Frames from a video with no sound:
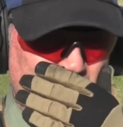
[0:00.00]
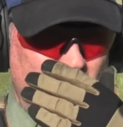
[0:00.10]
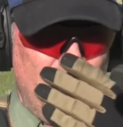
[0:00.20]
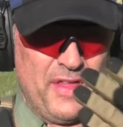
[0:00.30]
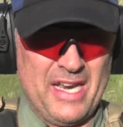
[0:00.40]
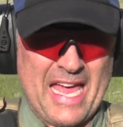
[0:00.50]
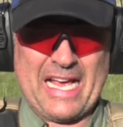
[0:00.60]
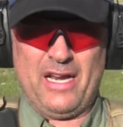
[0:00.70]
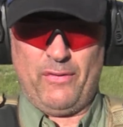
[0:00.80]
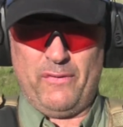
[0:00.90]
for all the
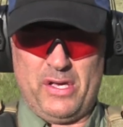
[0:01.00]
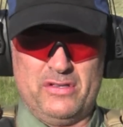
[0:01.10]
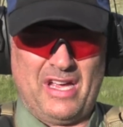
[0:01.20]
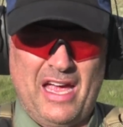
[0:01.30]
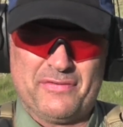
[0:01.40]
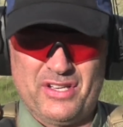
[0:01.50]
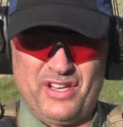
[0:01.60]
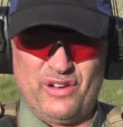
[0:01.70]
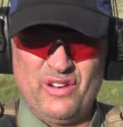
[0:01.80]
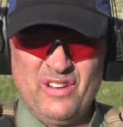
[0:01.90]
negative reviews I have to
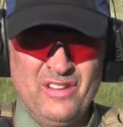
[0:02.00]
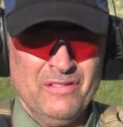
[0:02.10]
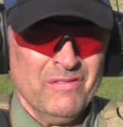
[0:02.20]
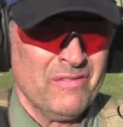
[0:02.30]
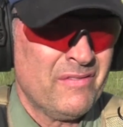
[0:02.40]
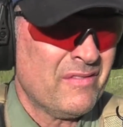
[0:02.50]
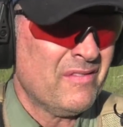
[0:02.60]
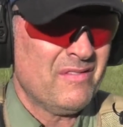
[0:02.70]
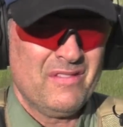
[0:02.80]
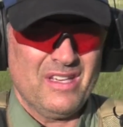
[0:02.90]
do.
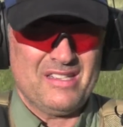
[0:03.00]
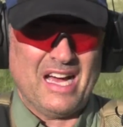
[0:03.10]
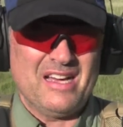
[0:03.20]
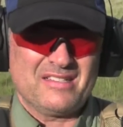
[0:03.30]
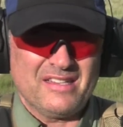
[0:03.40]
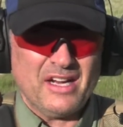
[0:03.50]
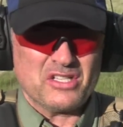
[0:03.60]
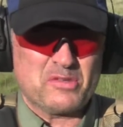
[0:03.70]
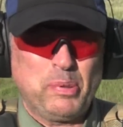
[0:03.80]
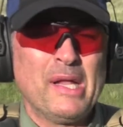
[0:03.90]
It does, and
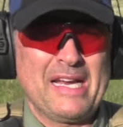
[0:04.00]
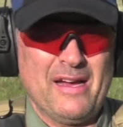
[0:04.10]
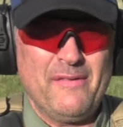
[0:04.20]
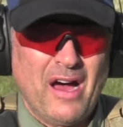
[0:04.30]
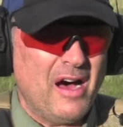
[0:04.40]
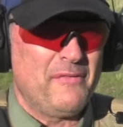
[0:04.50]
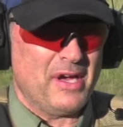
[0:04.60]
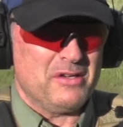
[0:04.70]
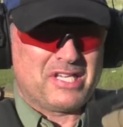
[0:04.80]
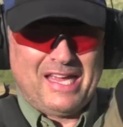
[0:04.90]
there's plenty of
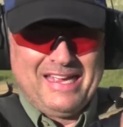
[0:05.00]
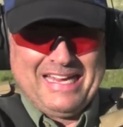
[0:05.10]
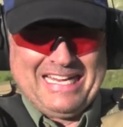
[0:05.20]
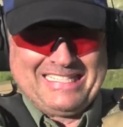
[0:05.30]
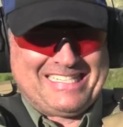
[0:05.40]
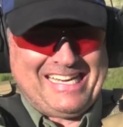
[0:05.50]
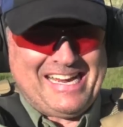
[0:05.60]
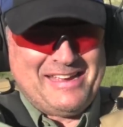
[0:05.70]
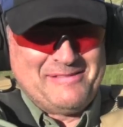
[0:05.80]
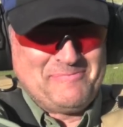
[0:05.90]
those in
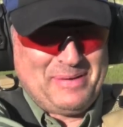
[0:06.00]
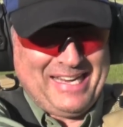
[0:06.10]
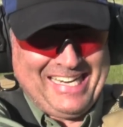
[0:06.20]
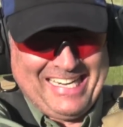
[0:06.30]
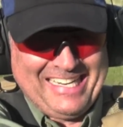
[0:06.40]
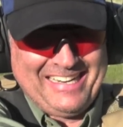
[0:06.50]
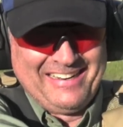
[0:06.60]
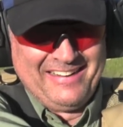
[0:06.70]
TMP.